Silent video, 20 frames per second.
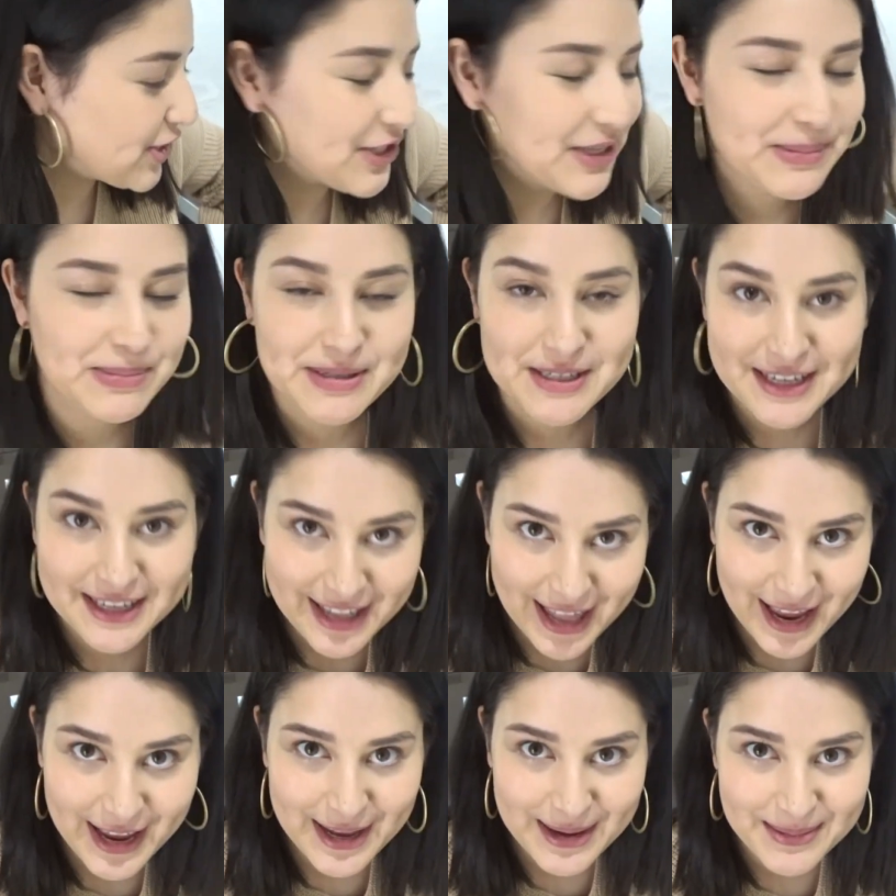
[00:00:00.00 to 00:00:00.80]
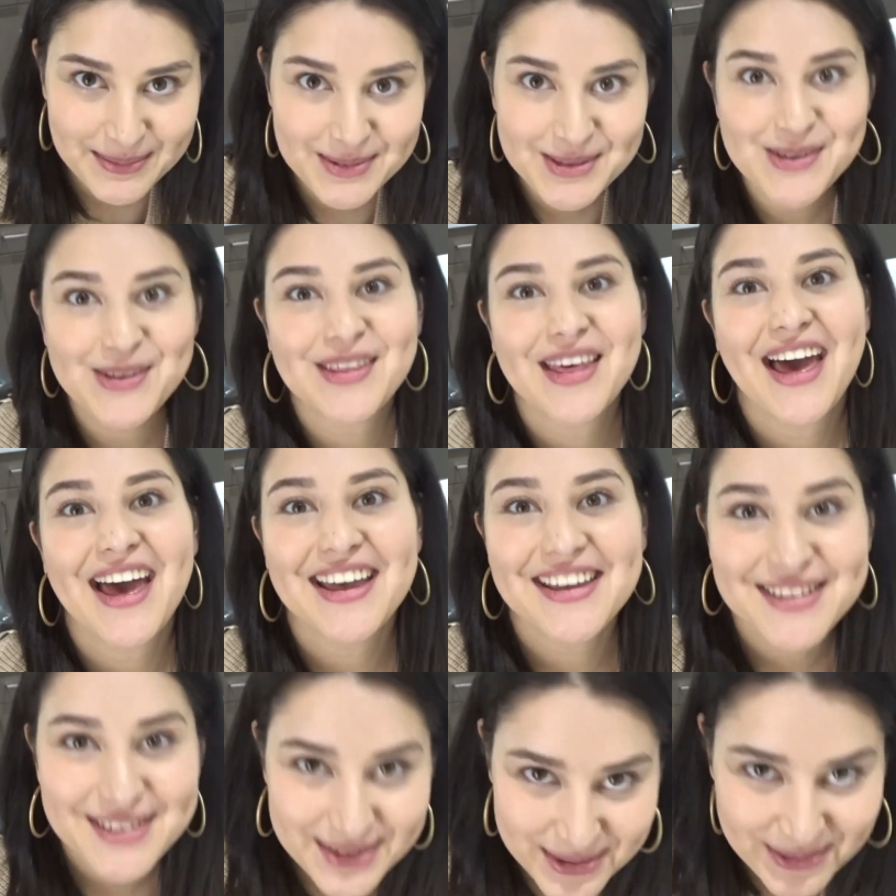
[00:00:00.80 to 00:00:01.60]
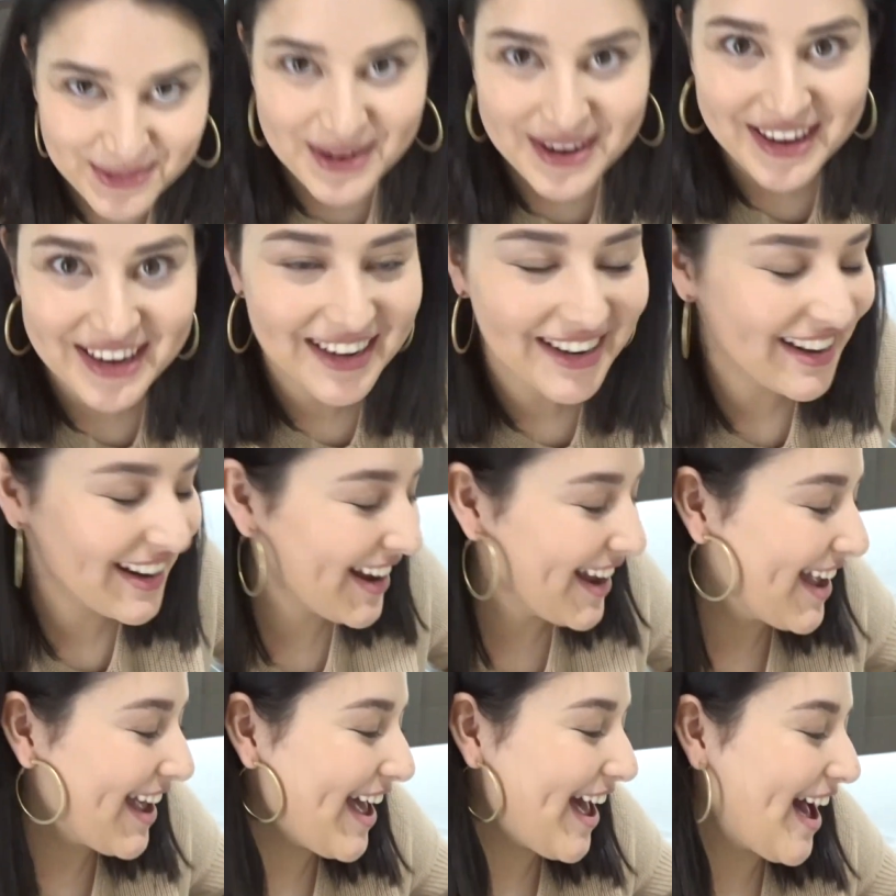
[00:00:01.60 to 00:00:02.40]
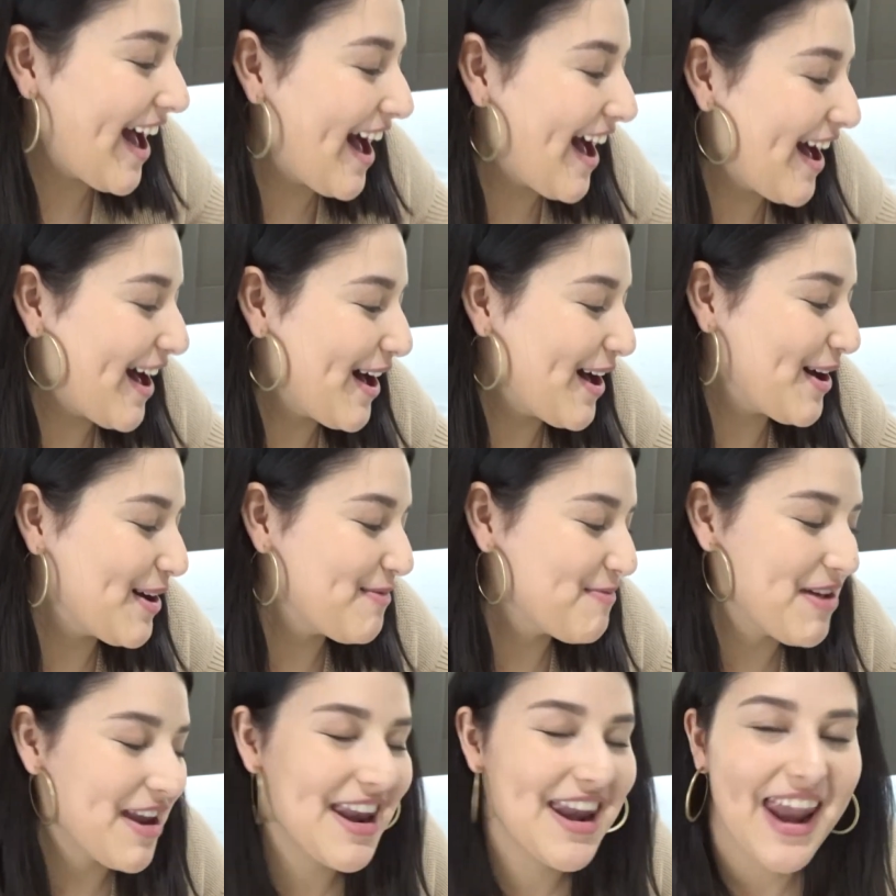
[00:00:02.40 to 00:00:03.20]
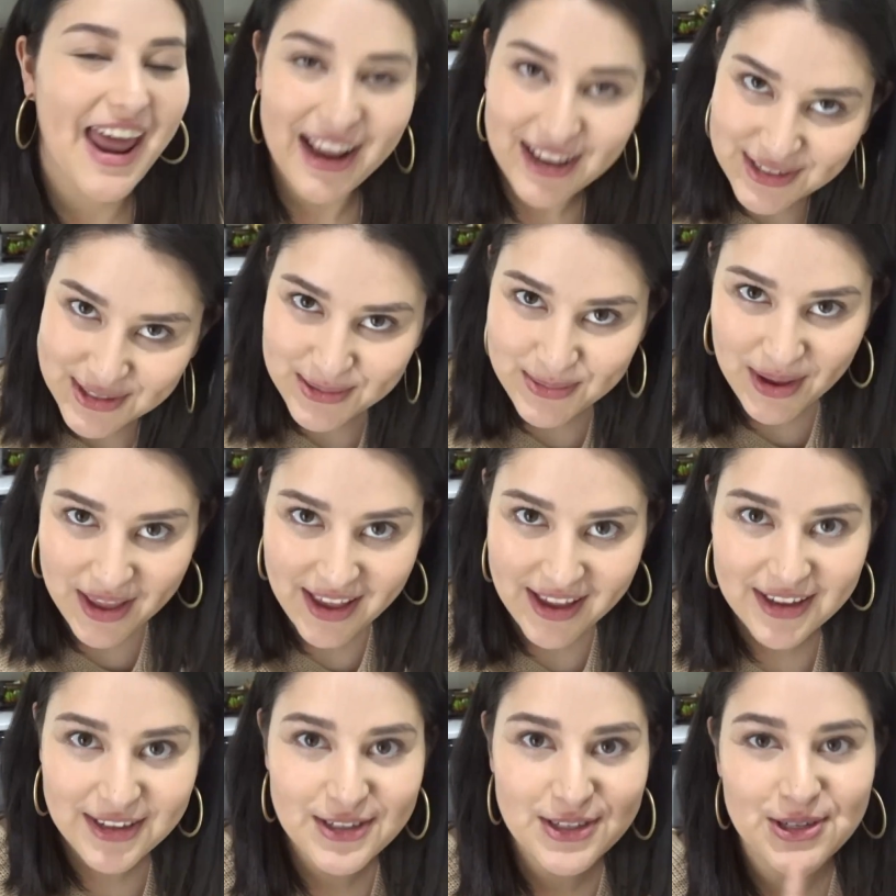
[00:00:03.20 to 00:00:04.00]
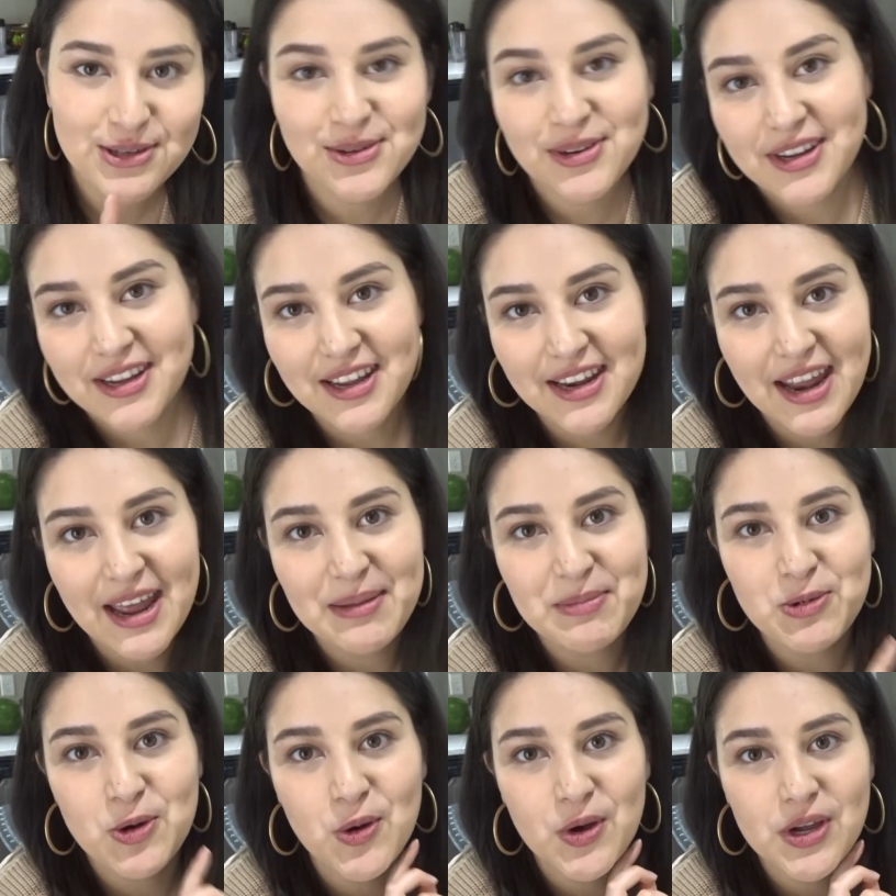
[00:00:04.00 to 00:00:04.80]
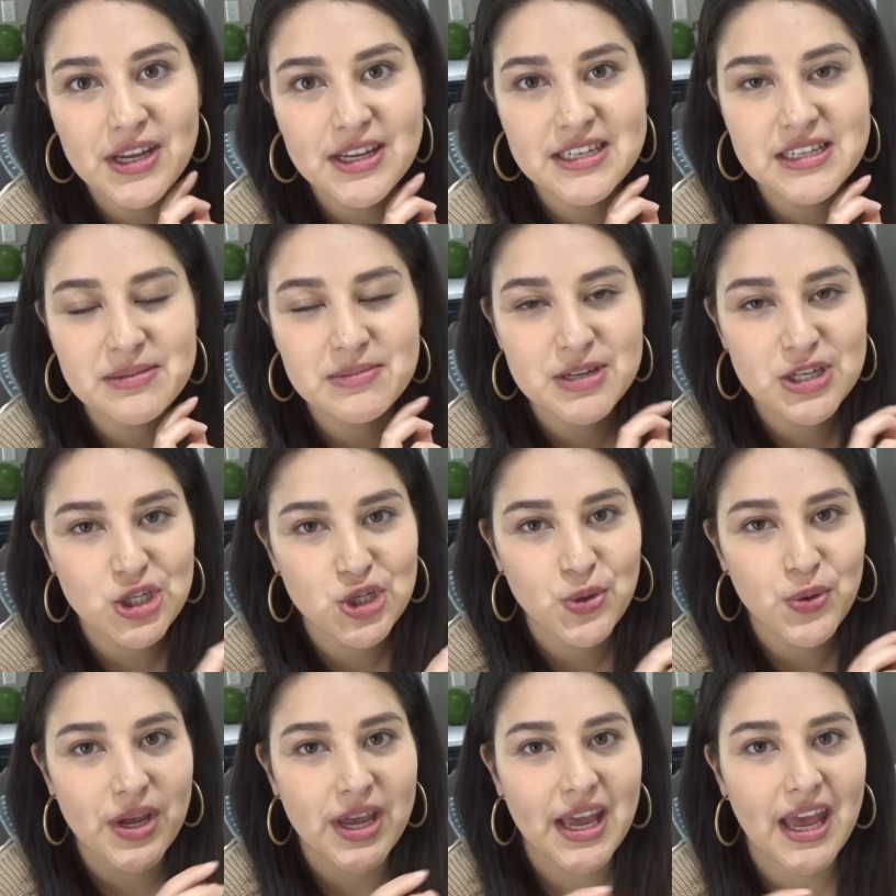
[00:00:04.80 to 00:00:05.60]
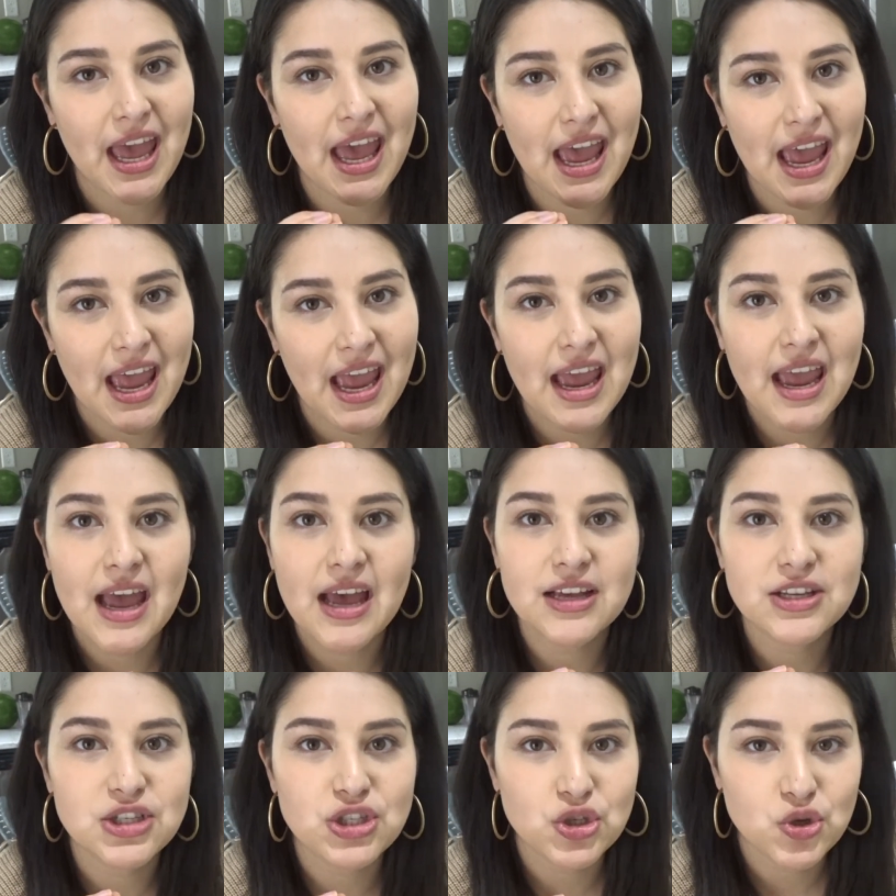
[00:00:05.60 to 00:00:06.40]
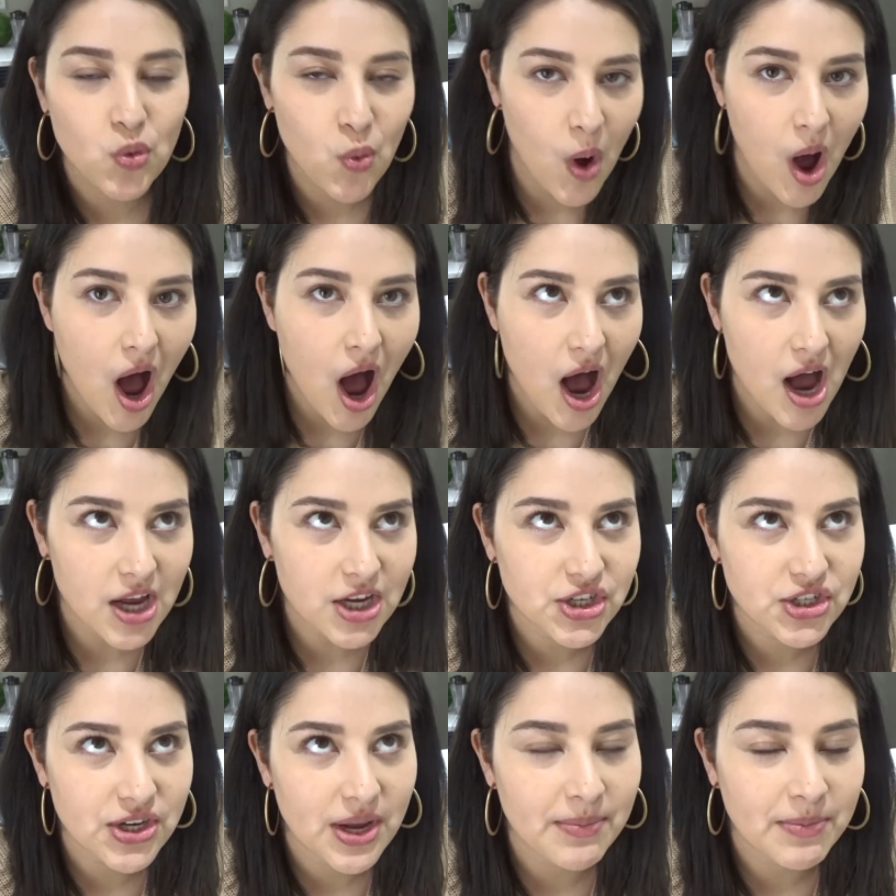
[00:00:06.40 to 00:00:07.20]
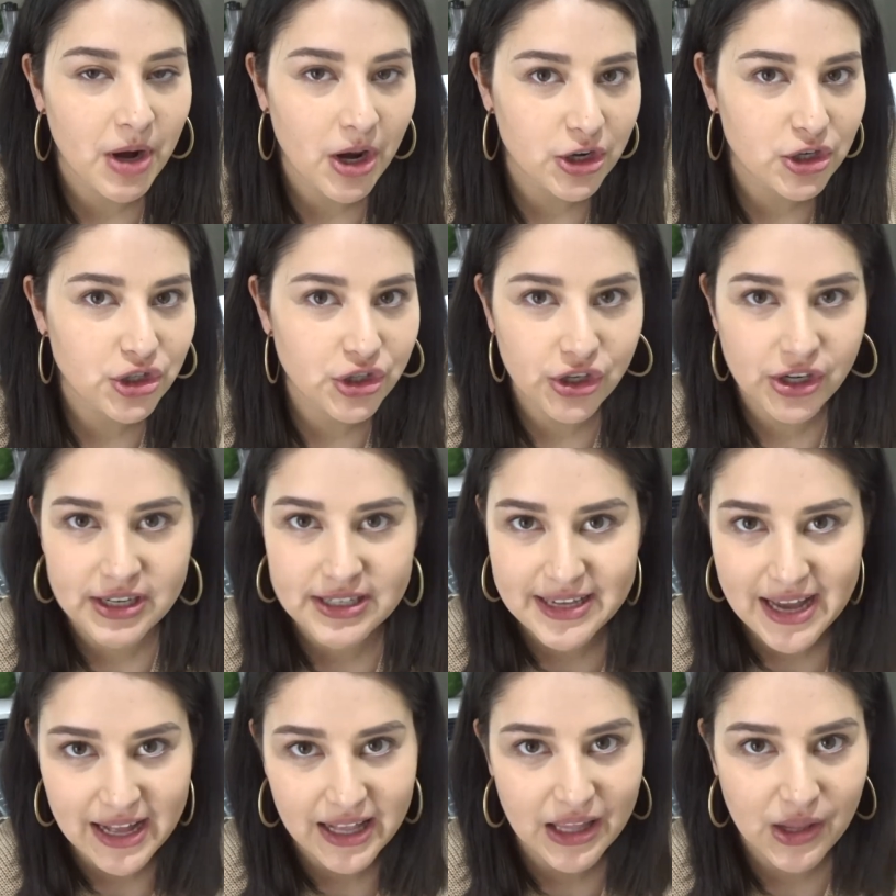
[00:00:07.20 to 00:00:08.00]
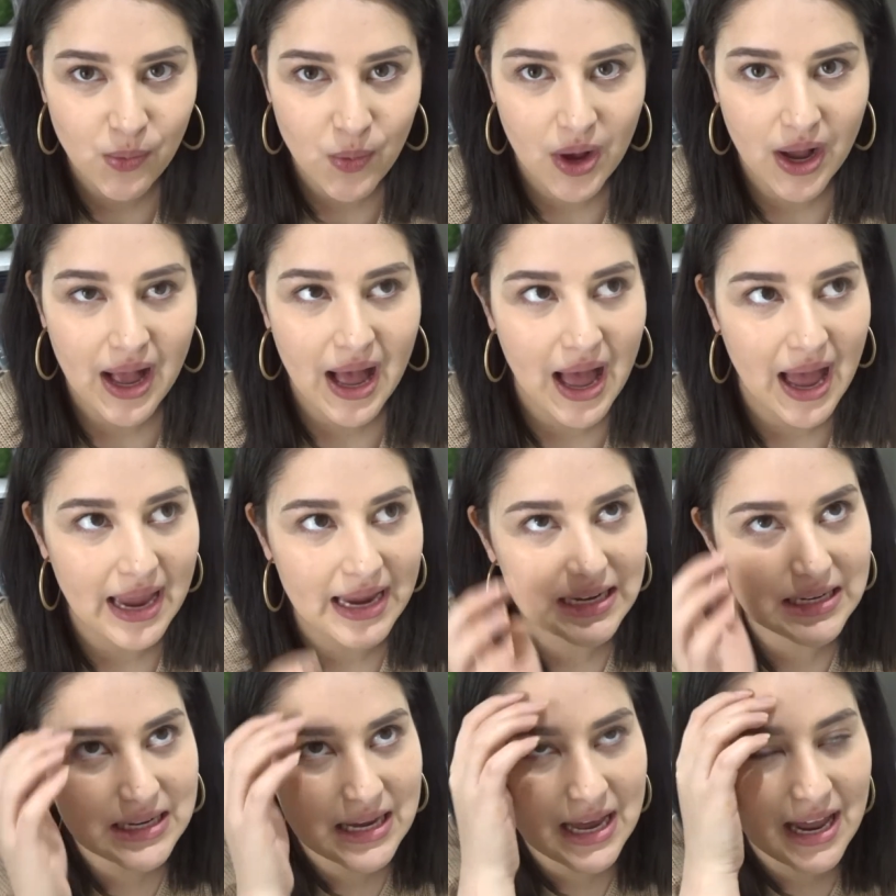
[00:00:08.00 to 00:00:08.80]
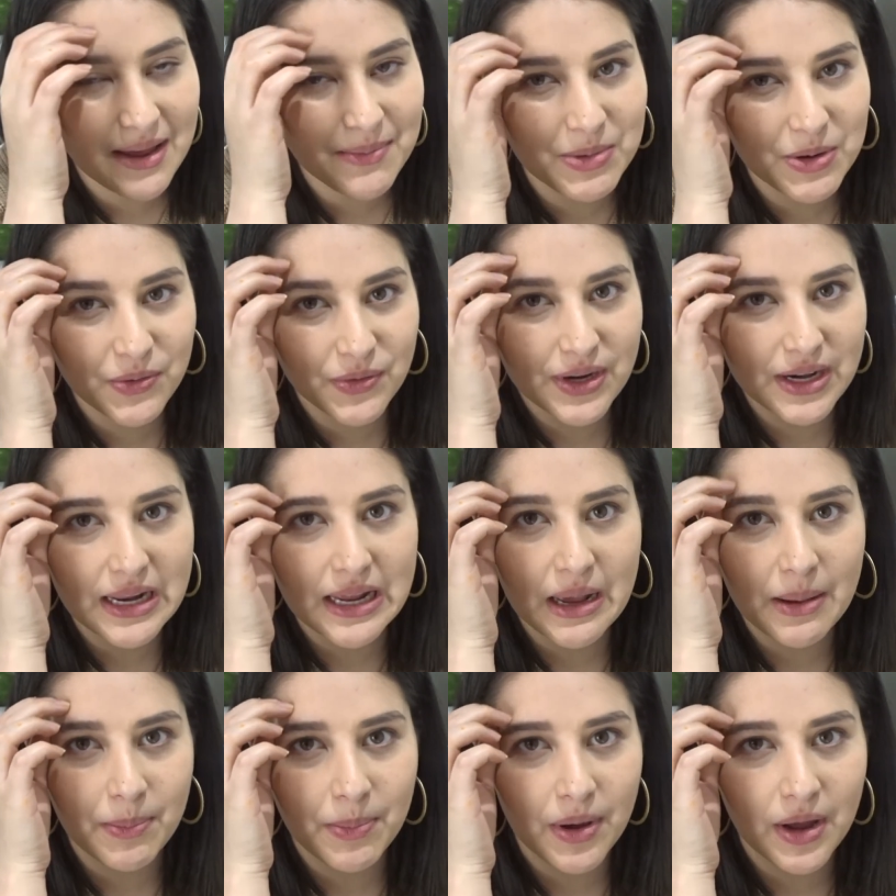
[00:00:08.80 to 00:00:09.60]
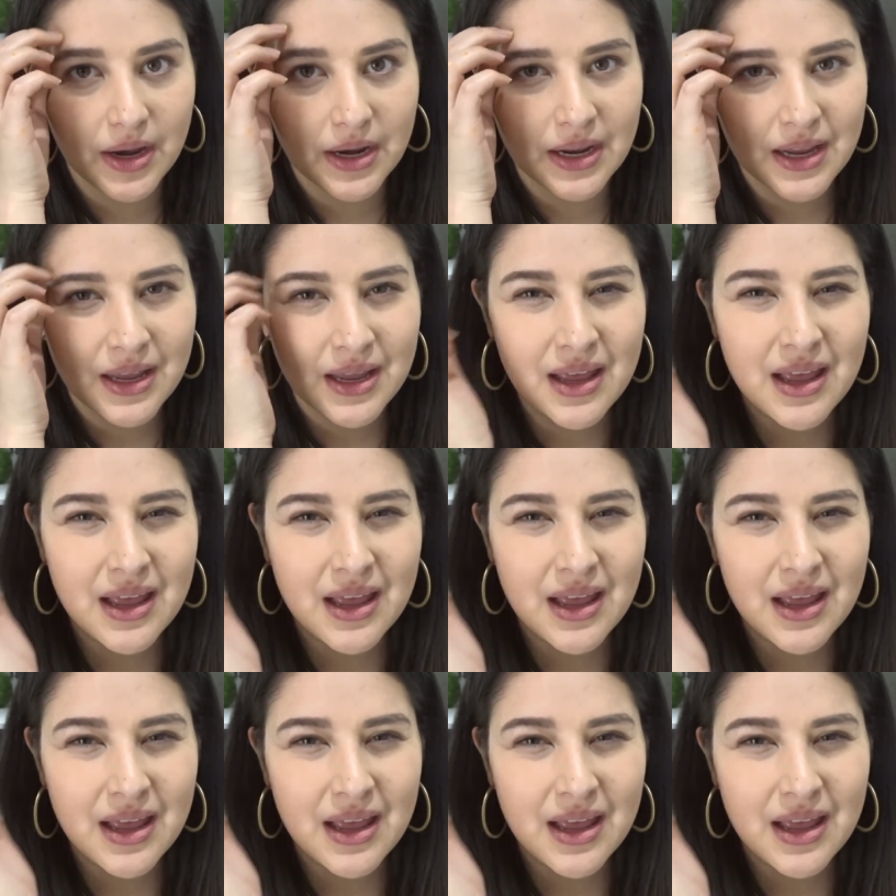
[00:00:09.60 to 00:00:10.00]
seems to like them, so that is a win. Next week, tune in, I'm going to be doing a squash. I'm not sure exactly what kind yet. I've been reading up on,